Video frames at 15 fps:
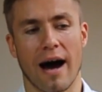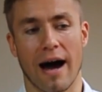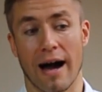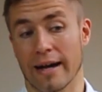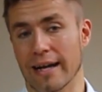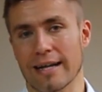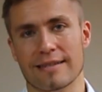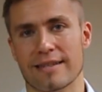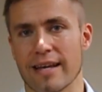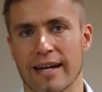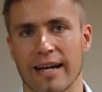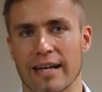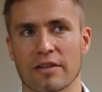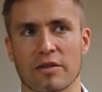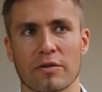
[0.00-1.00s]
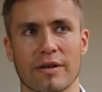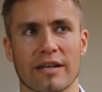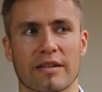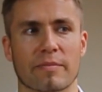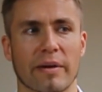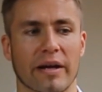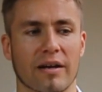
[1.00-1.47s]
I guess they can do
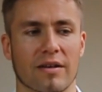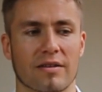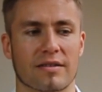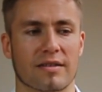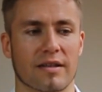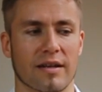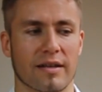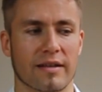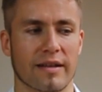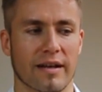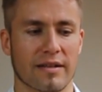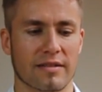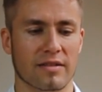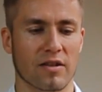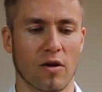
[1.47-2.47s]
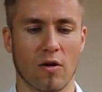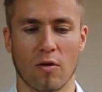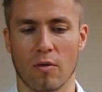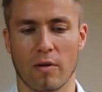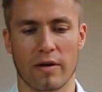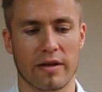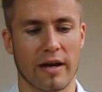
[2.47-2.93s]
it, because there is
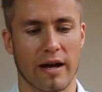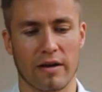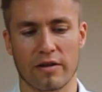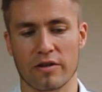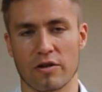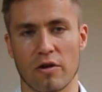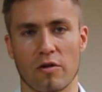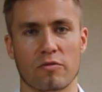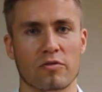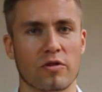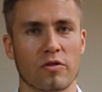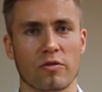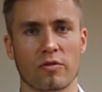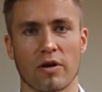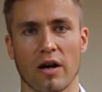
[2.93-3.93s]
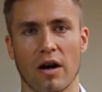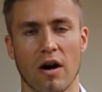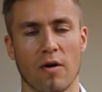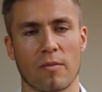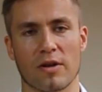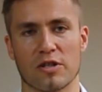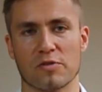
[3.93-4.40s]
no, you know, rule
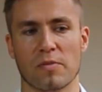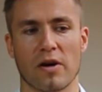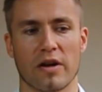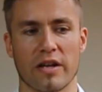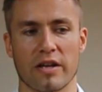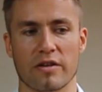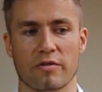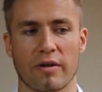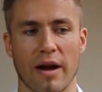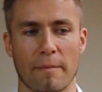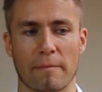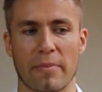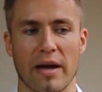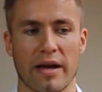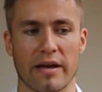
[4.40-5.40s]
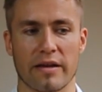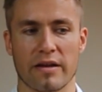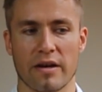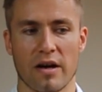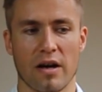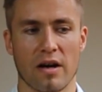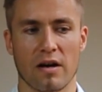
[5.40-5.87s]
how much money you can
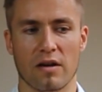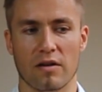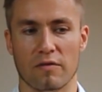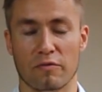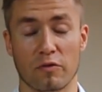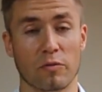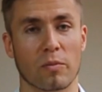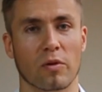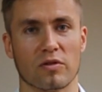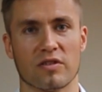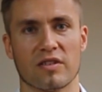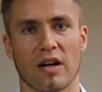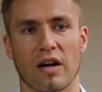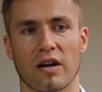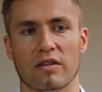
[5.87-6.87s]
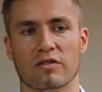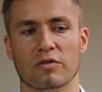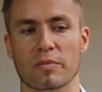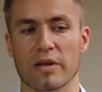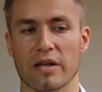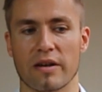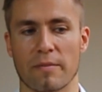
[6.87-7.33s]
pay a football star
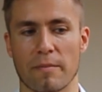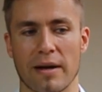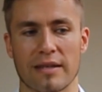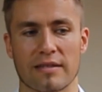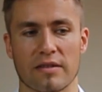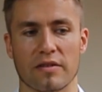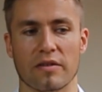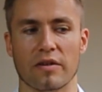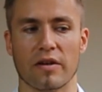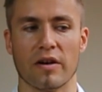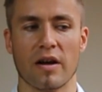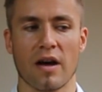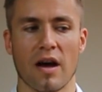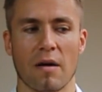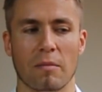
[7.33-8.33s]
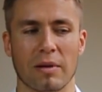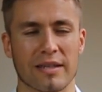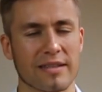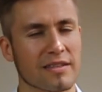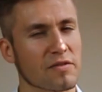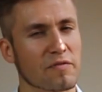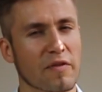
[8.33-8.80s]
to be an ambassador.
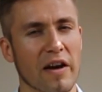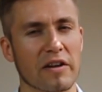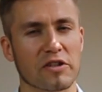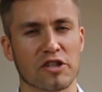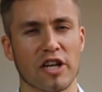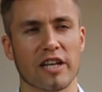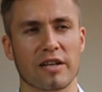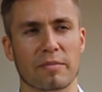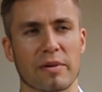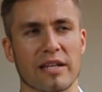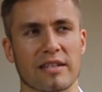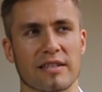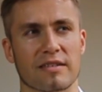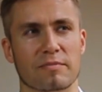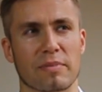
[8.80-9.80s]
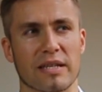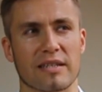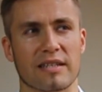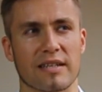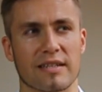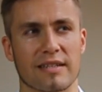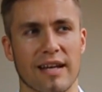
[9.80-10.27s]
But it's a very shady
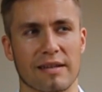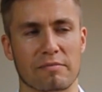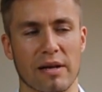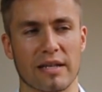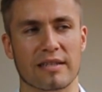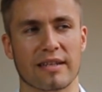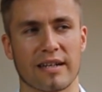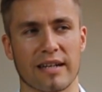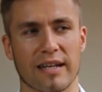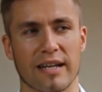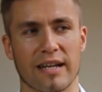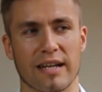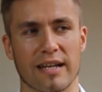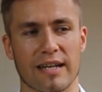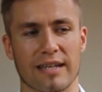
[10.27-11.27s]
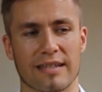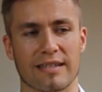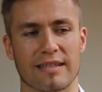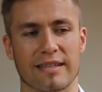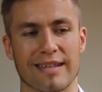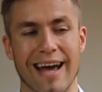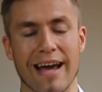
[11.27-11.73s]
business that basically
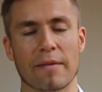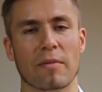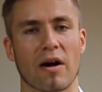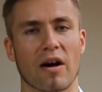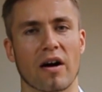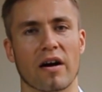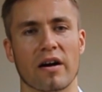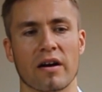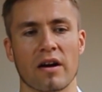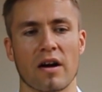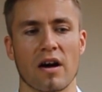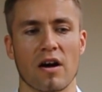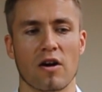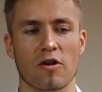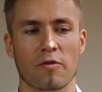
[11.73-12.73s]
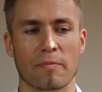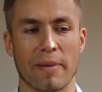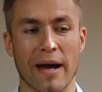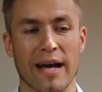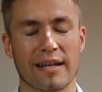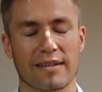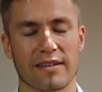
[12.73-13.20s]
it's Neymar who
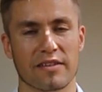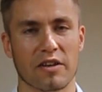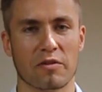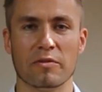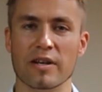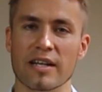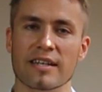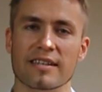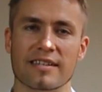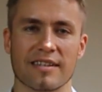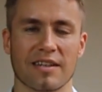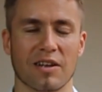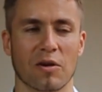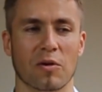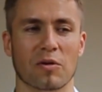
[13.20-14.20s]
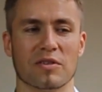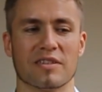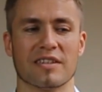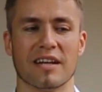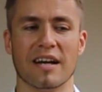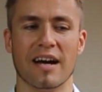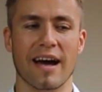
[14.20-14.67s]
paid the release
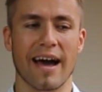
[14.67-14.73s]
clause,